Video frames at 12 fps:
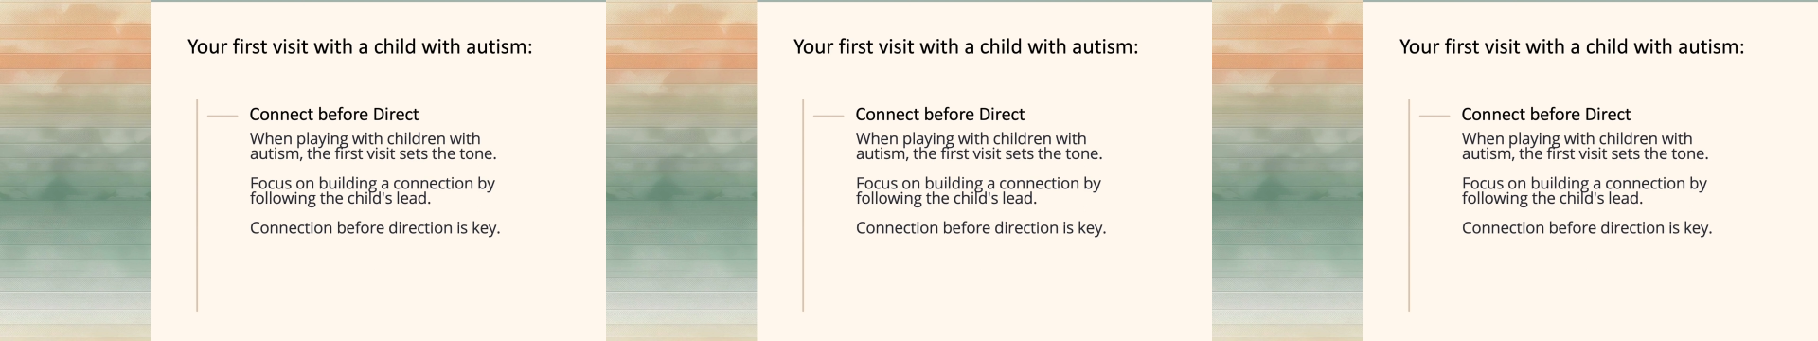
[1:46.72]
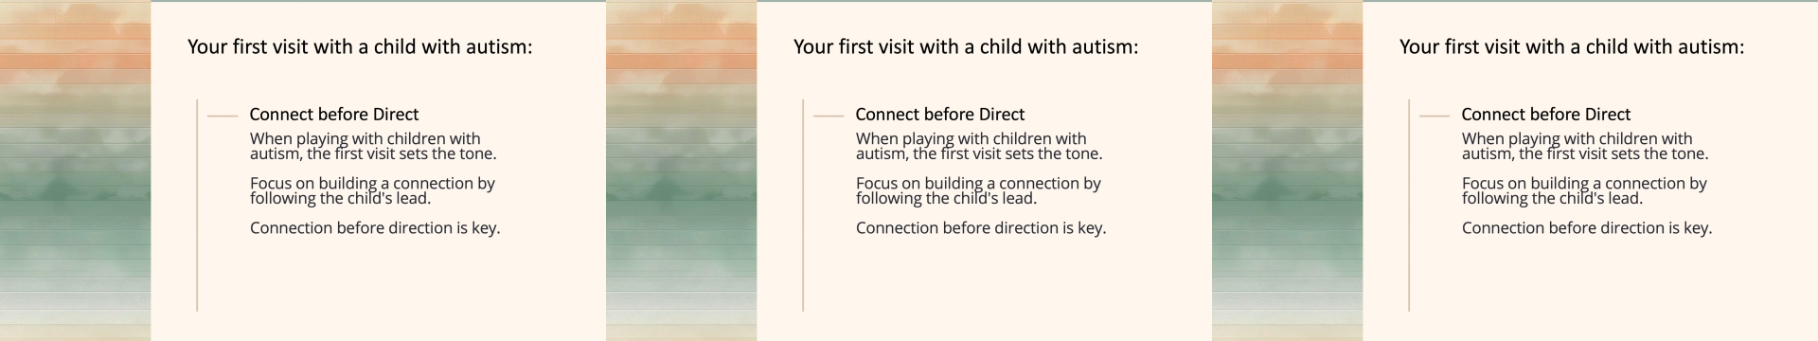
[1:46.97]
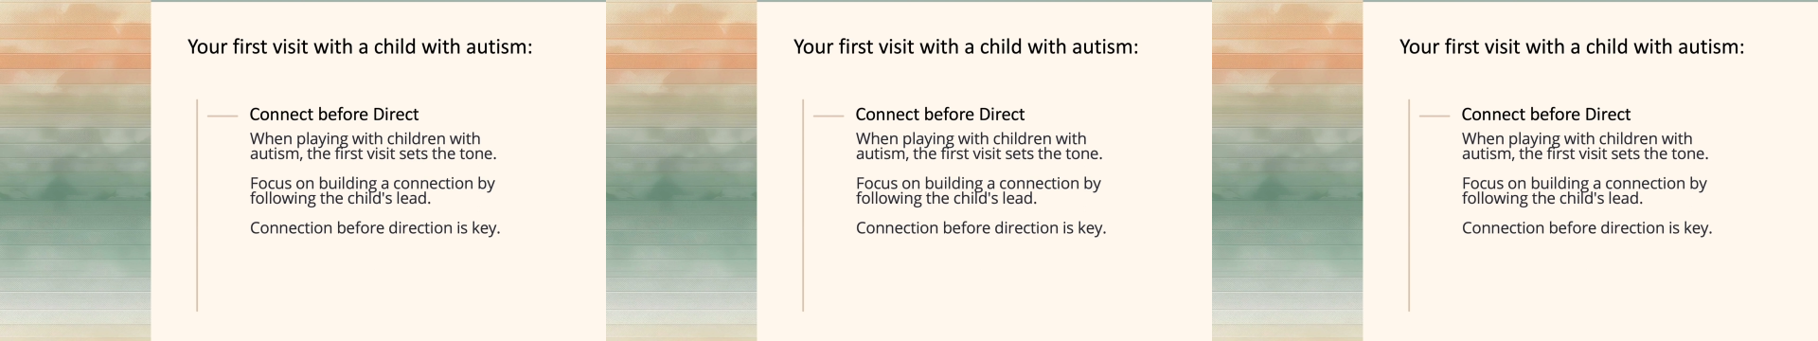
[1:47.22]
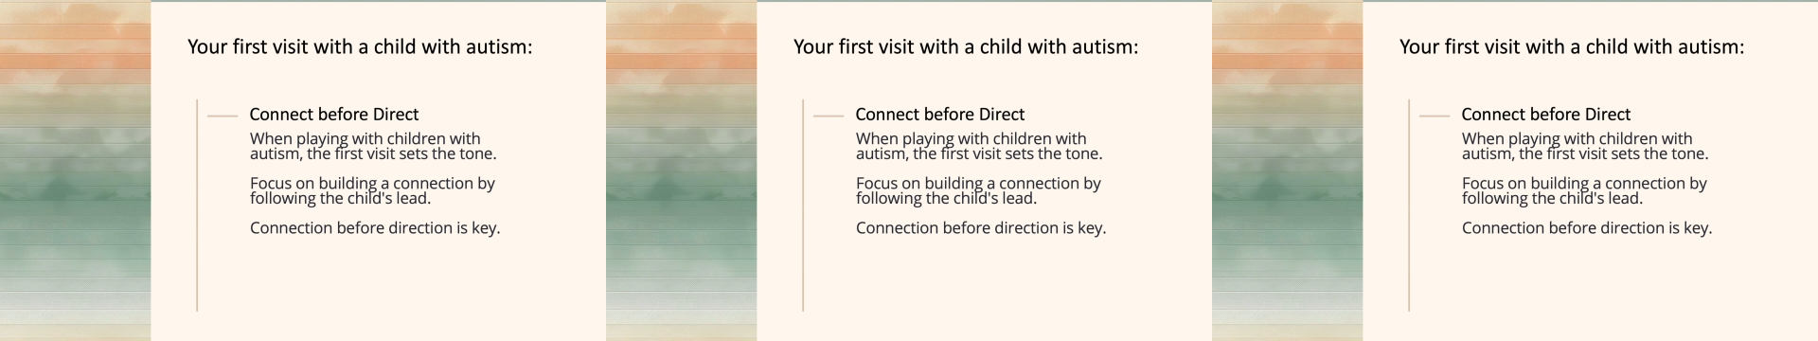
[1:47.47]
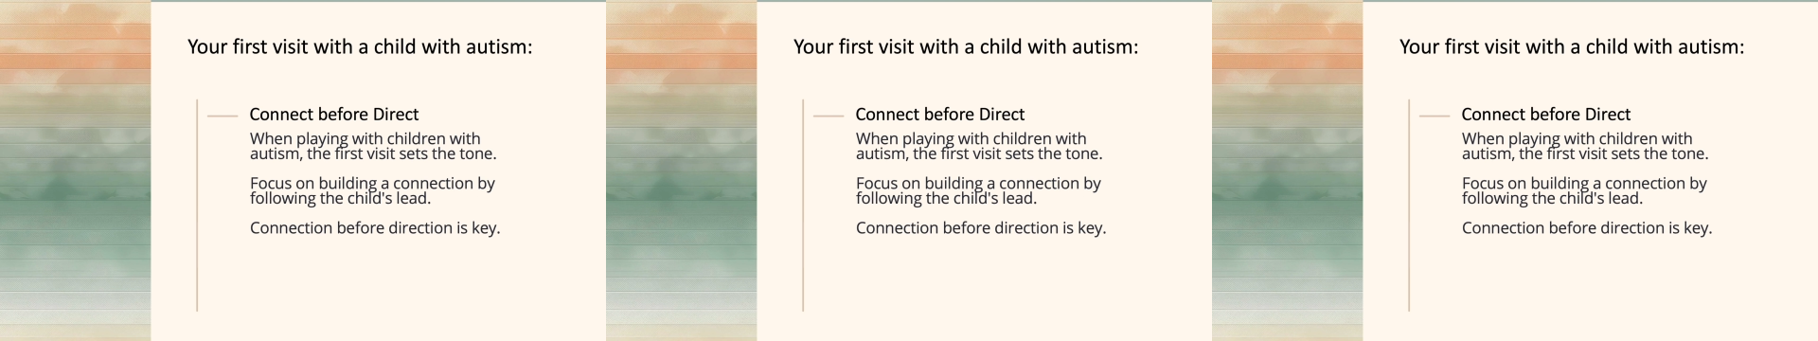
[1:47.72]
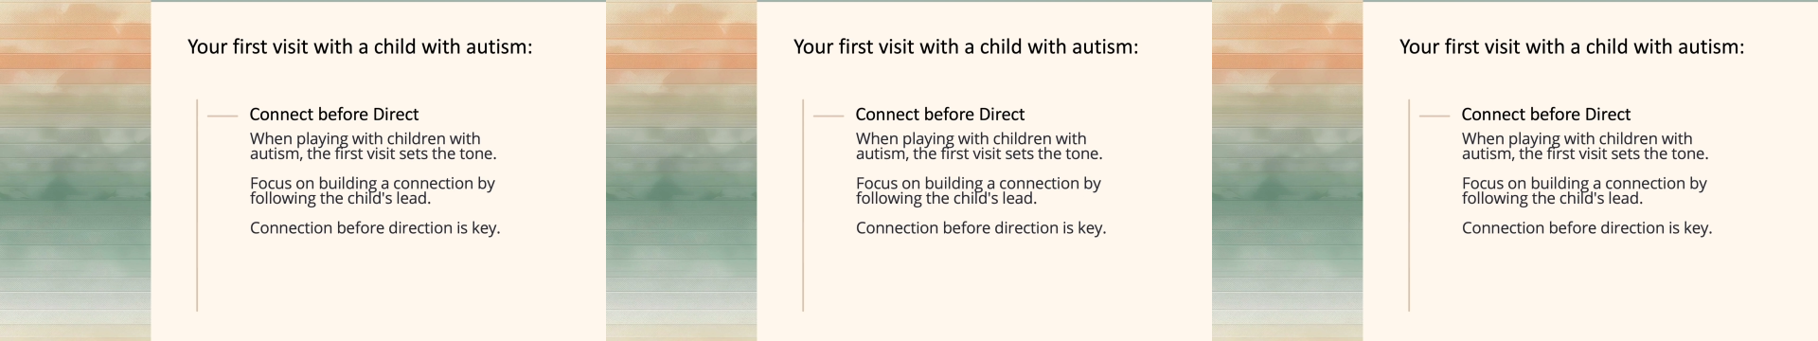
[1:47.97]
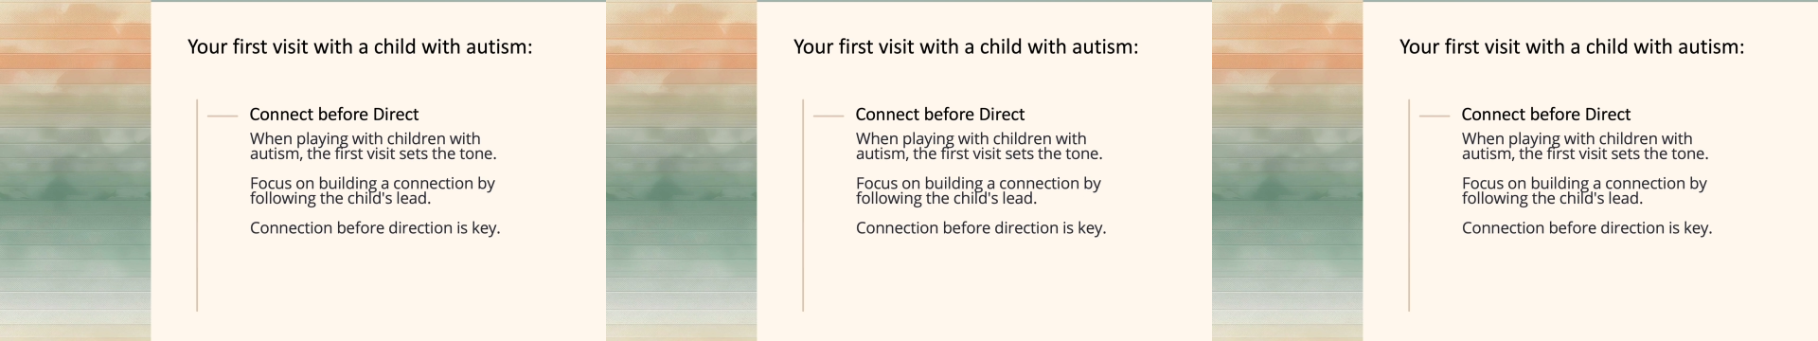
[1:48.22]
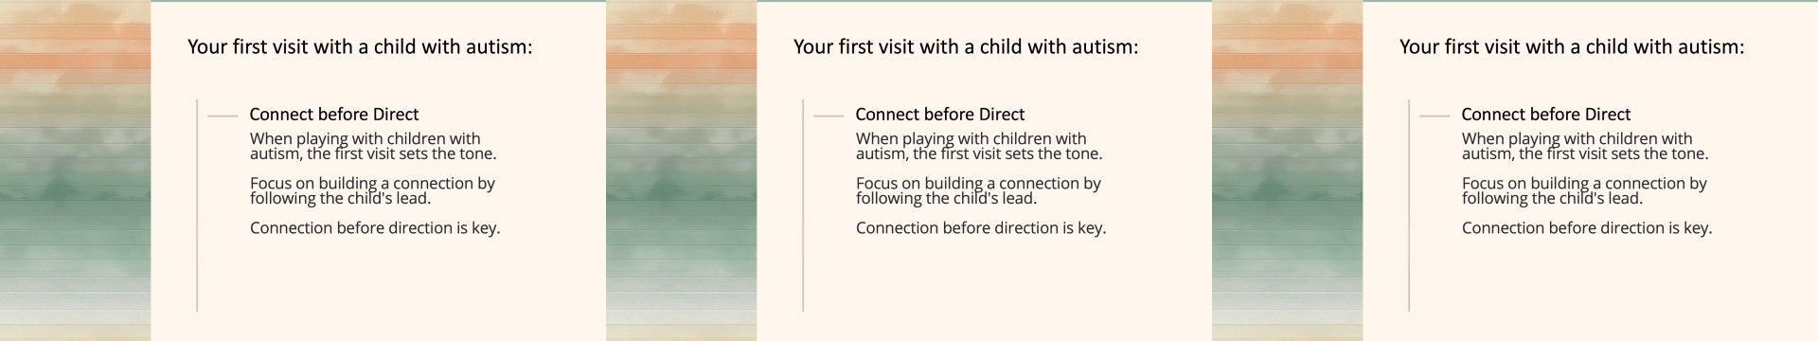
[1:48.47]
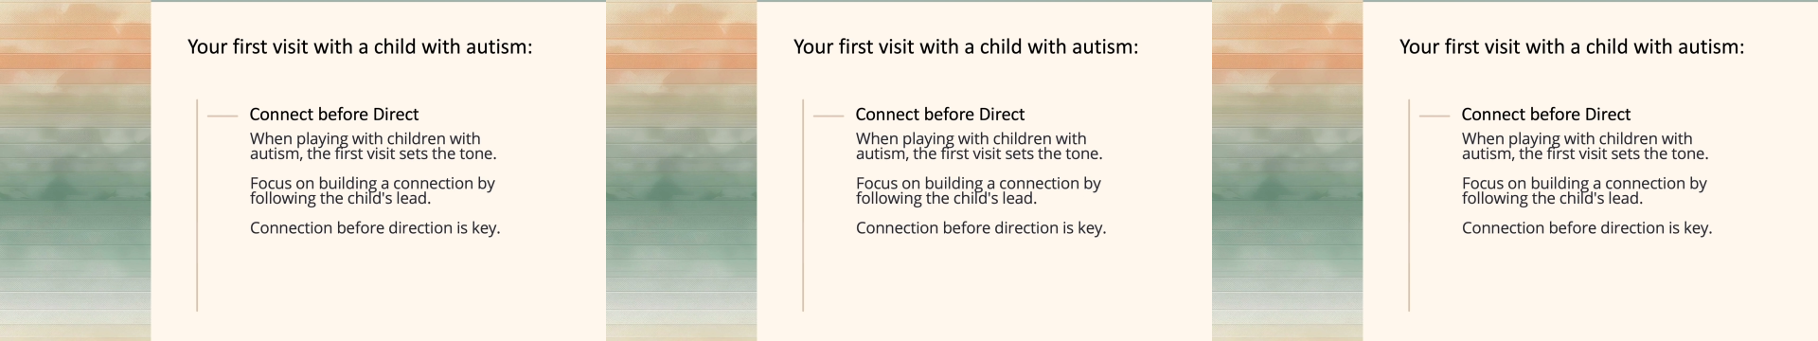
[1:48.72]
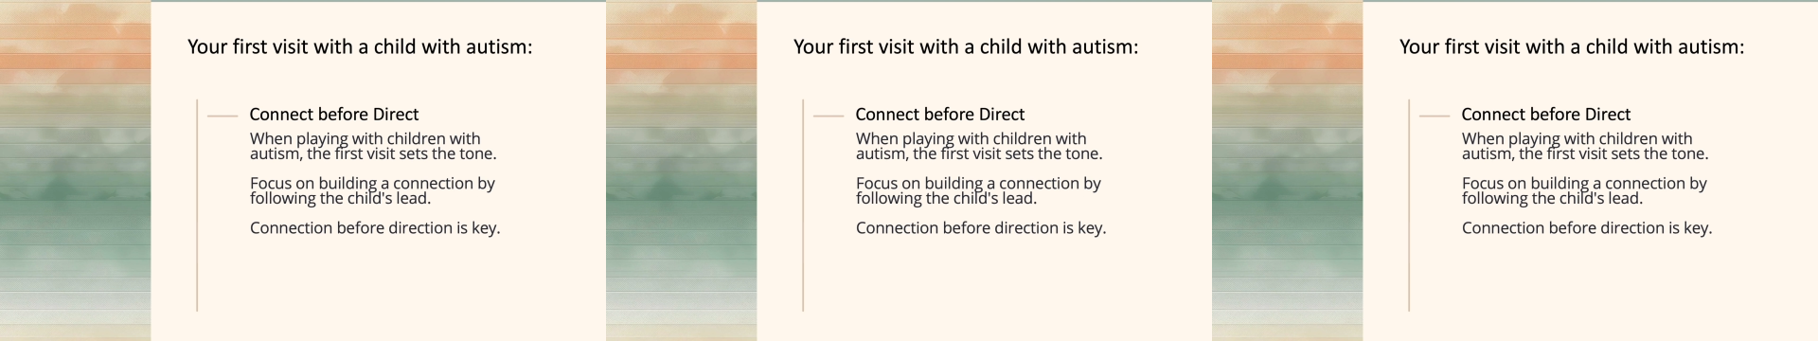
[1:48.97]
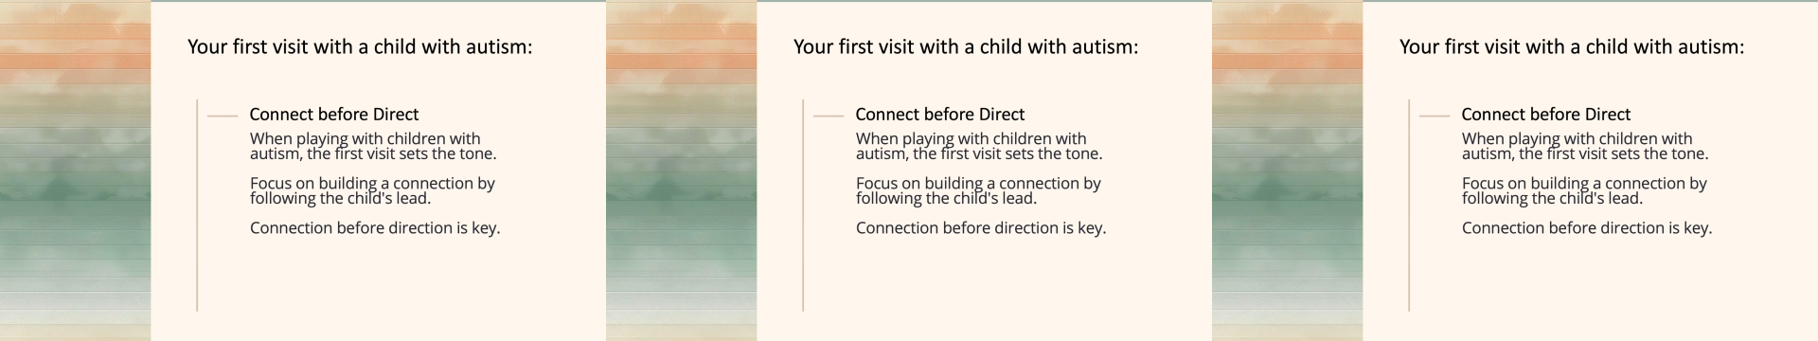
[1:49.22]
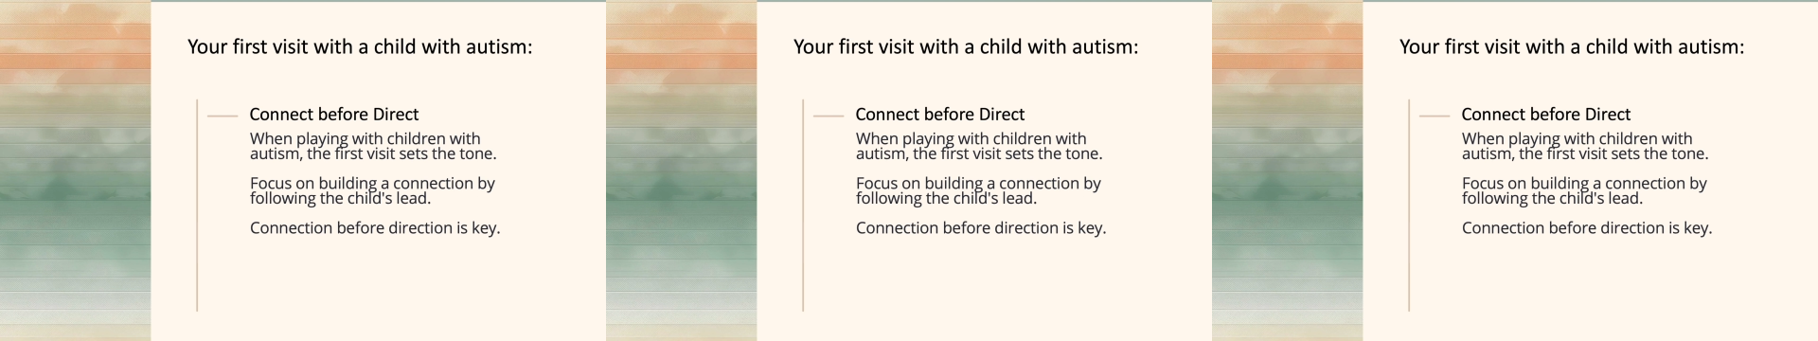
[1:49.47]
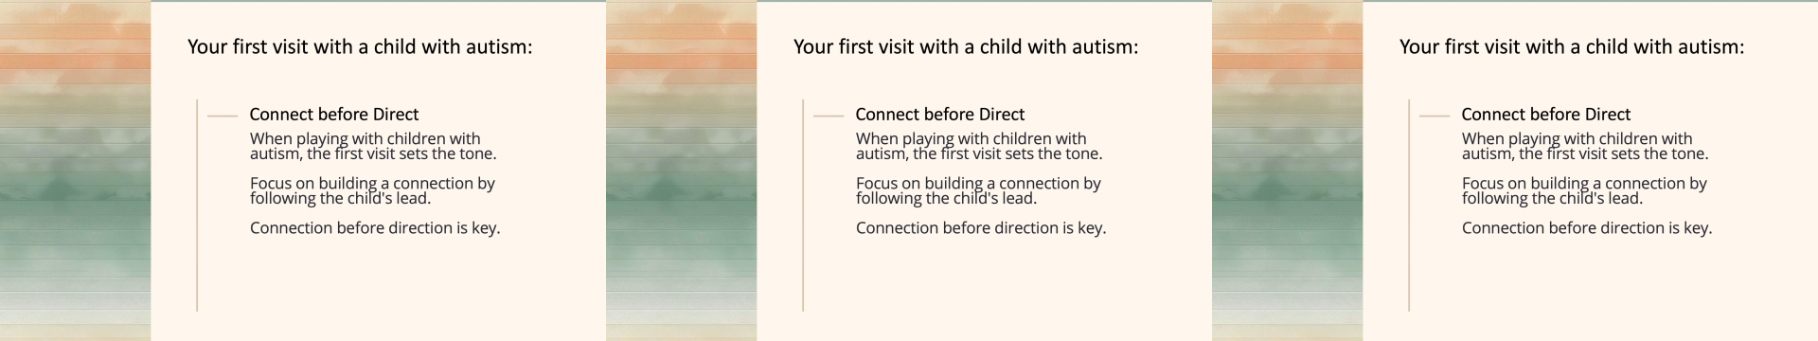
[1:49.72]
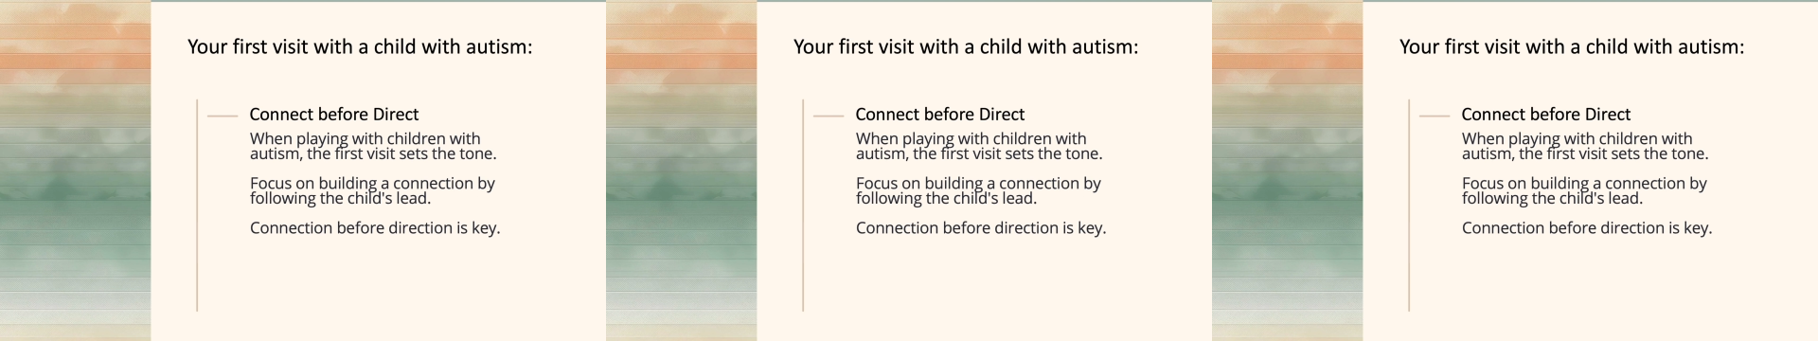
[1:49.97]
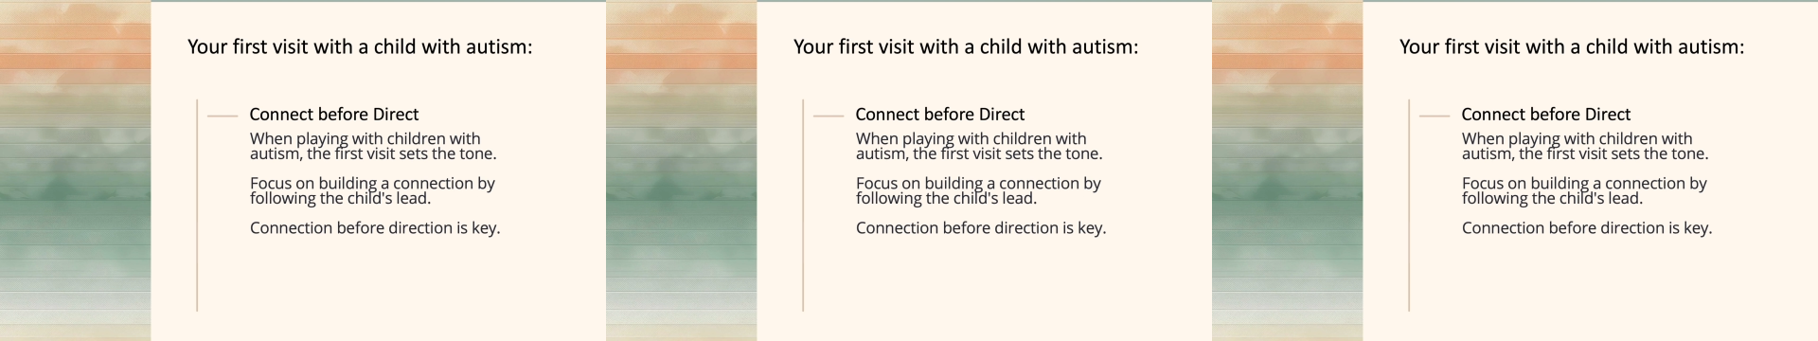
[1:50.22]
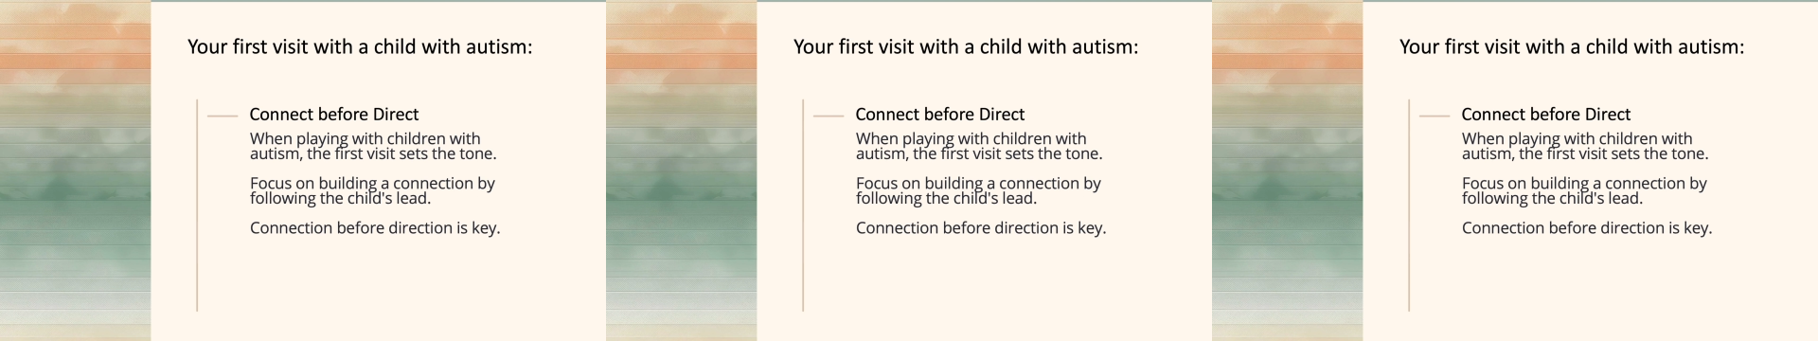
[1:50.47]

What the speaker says: (no speaker visible)